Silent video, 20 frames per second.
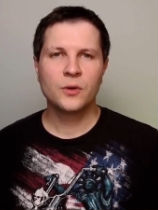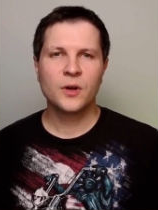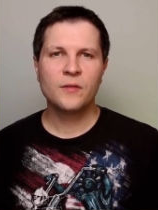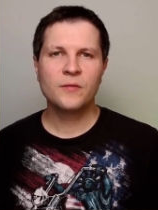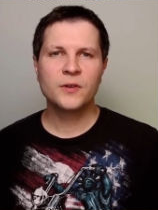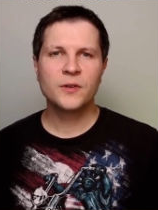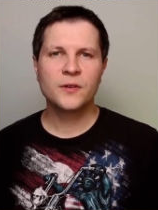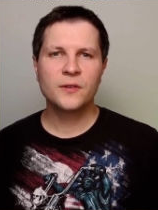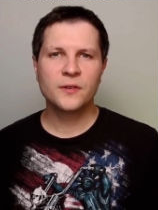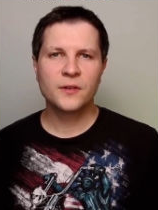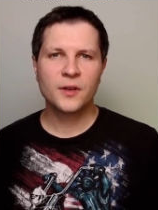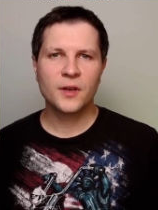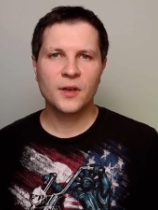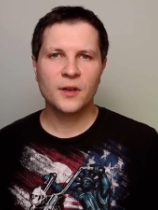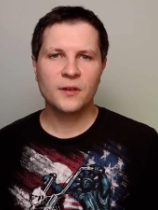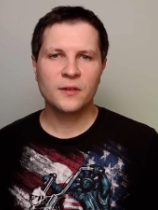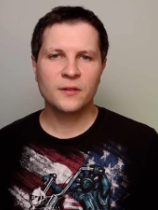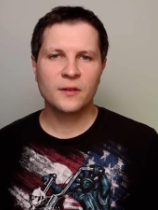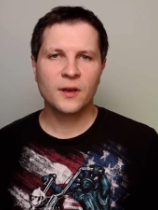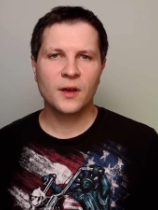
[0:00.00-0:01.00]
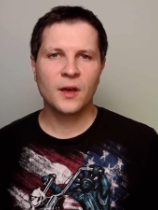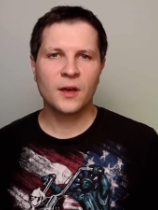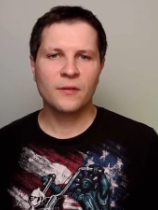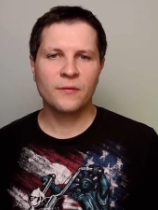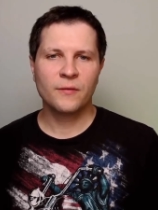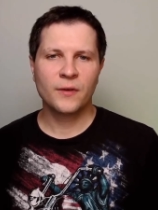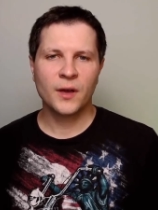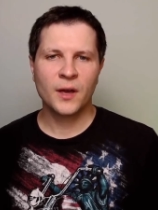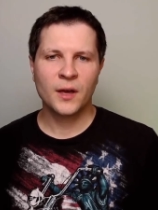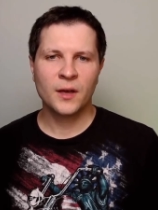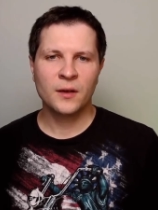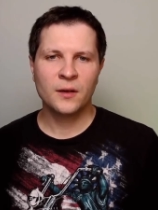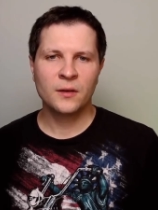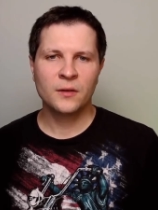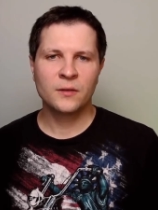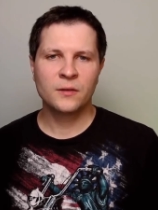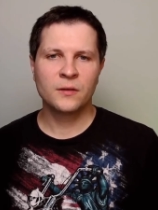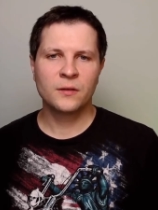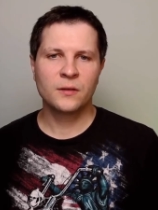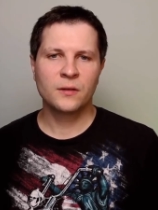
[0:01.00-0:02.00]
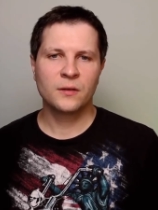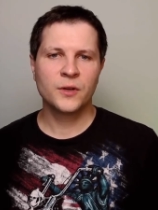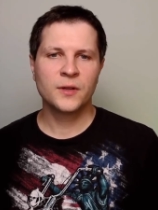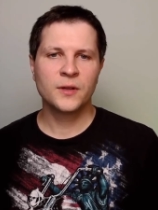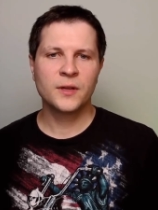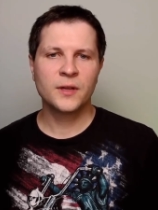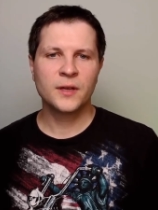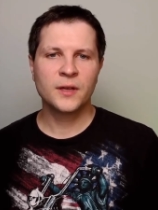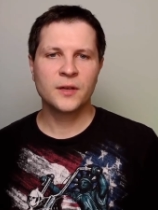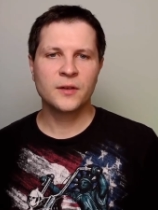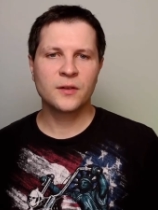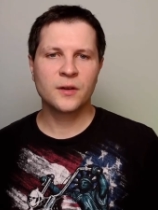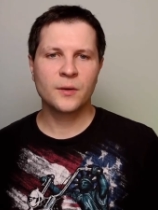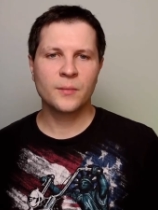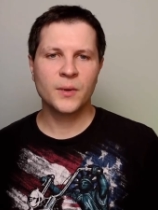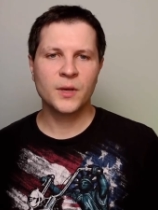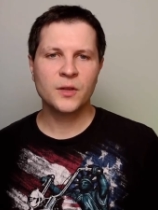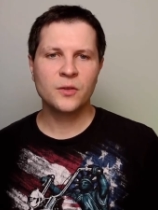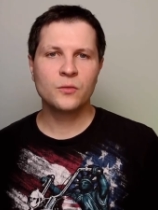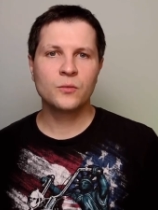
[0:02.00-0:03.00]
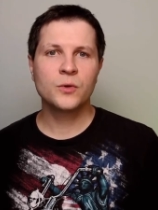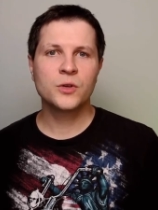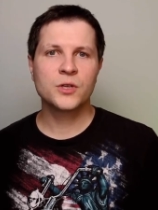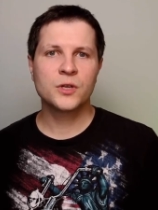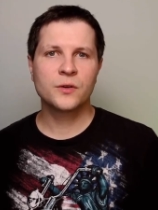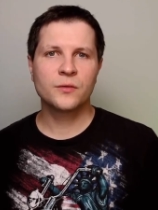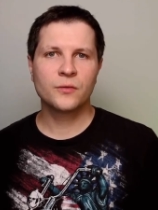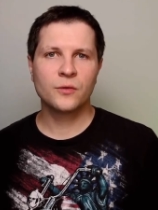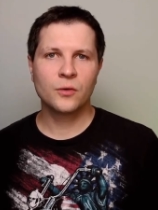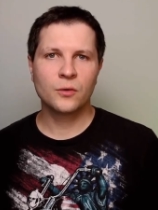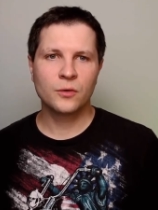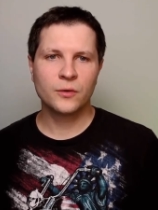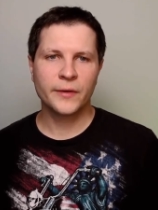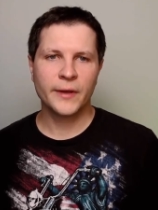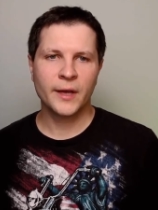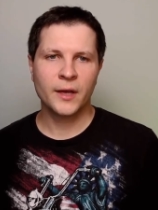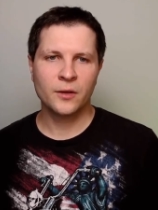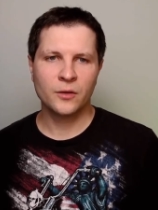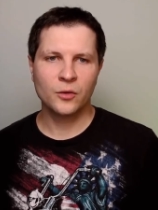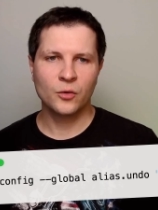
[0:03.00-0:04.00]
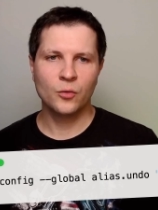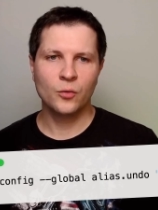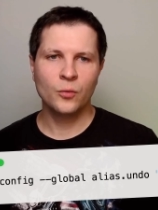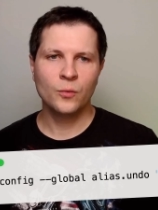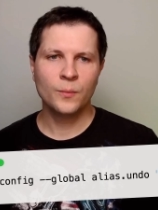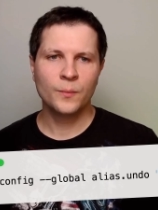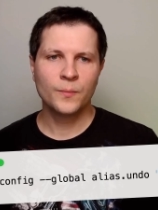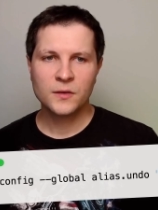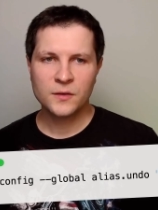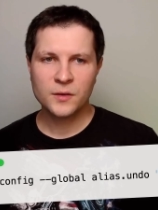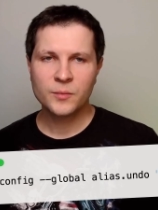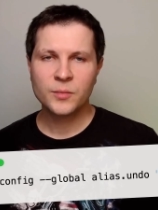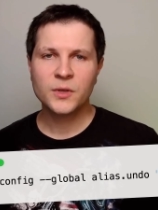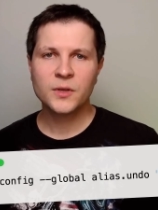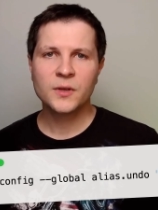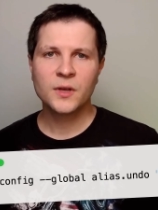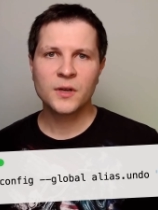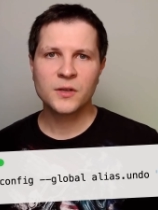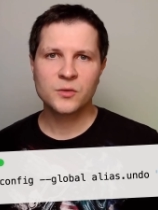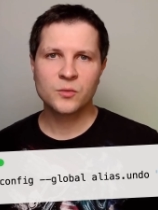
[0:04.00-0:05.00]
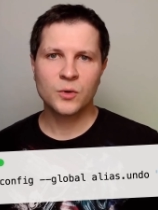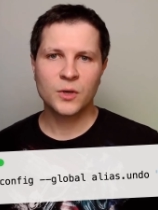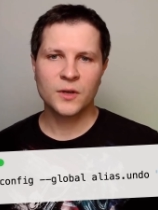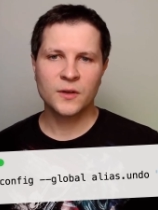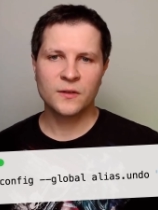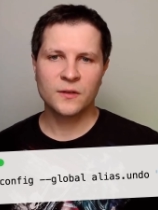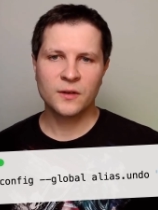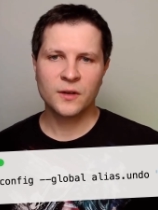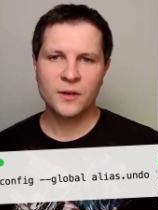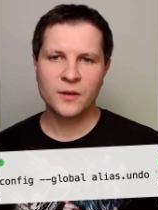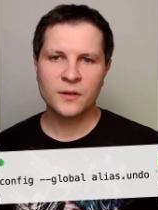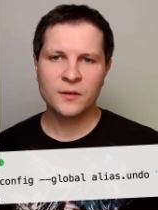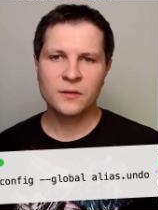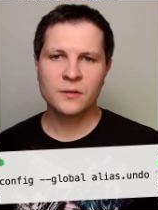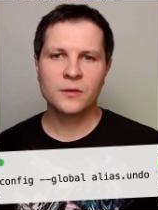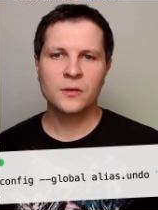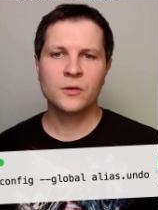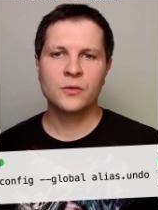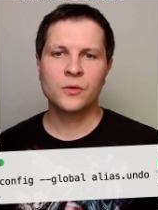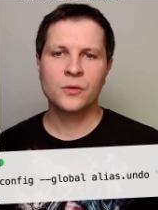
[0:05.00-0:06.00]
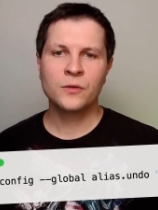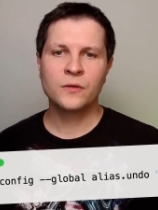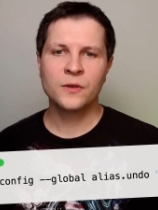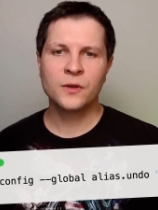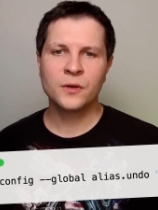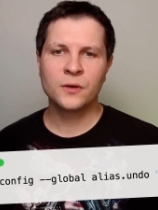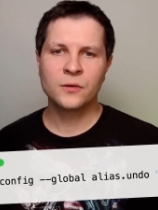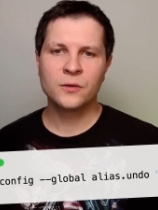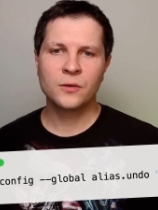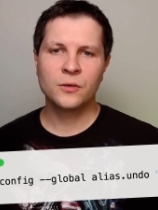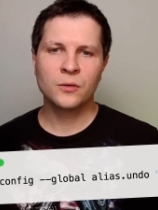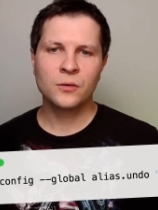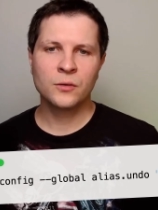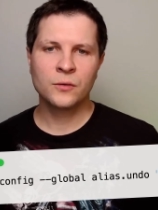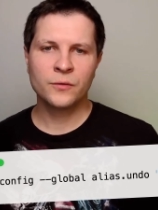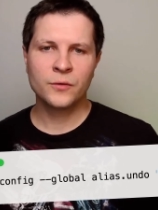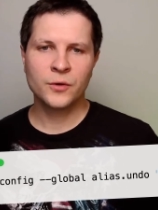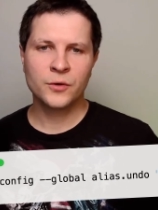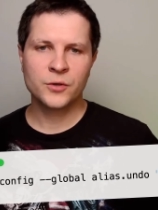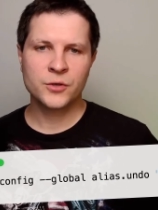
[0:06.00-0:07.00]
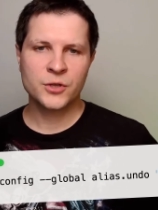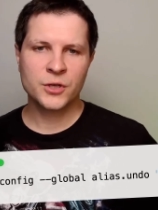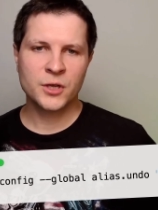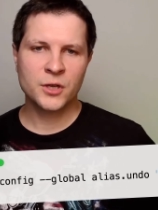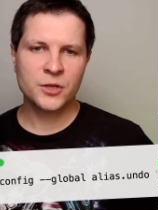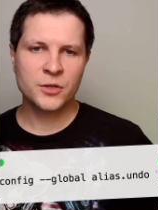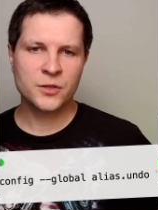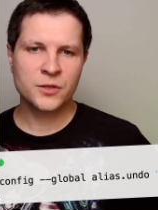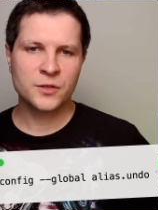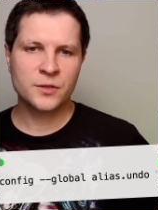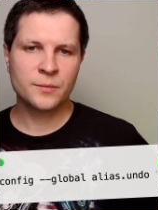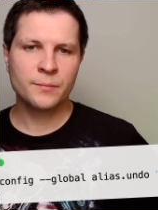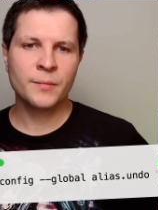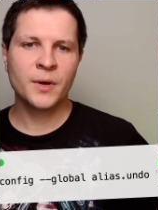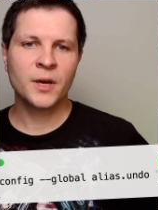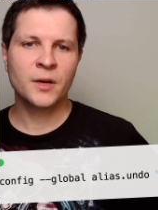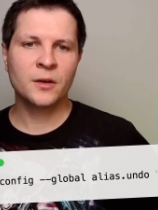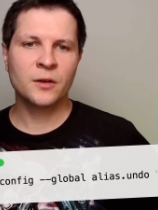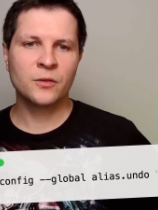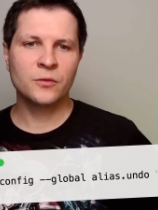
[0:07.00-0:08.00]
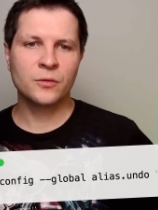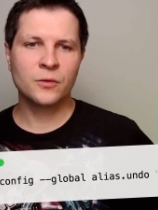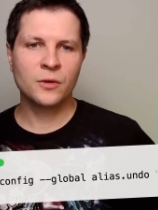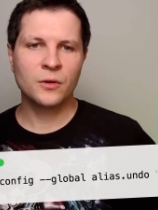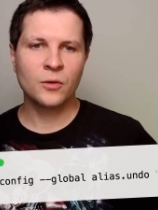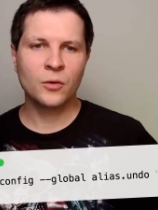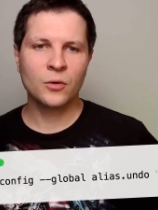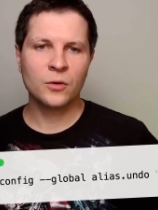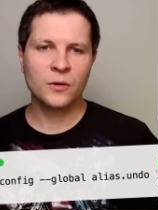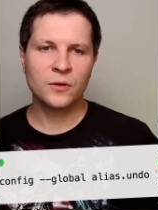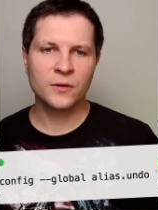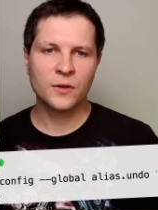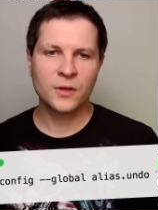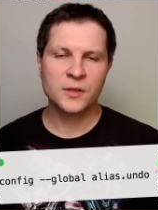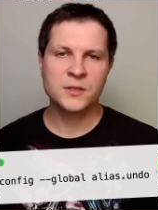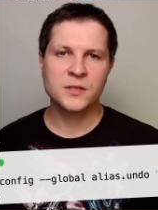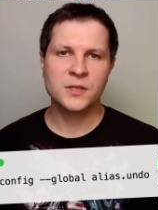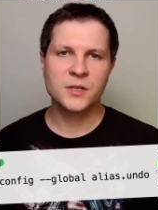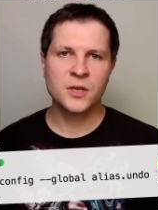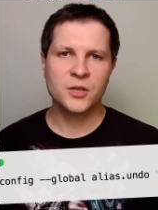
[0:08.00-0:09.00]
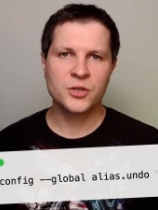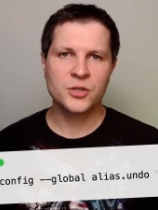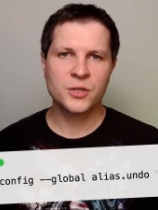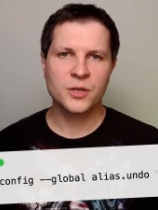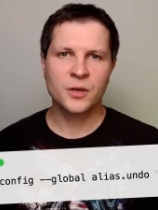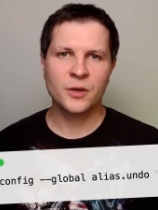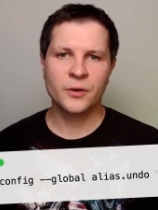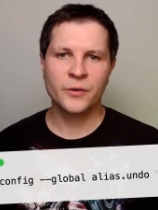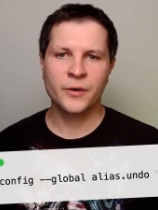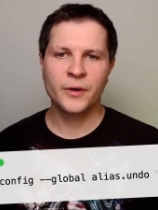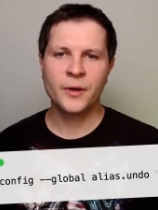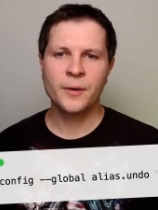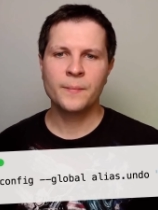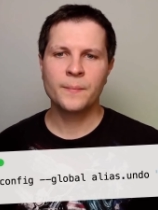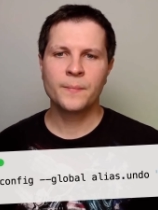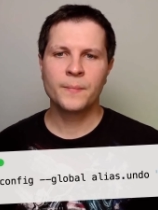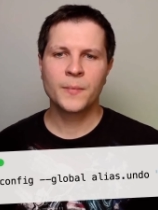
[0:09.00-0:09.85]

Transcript: cover this case, I've added friendly Git command, which I've called undo. It simply does what it says, rolls out all of your changes back into the local unstaged area.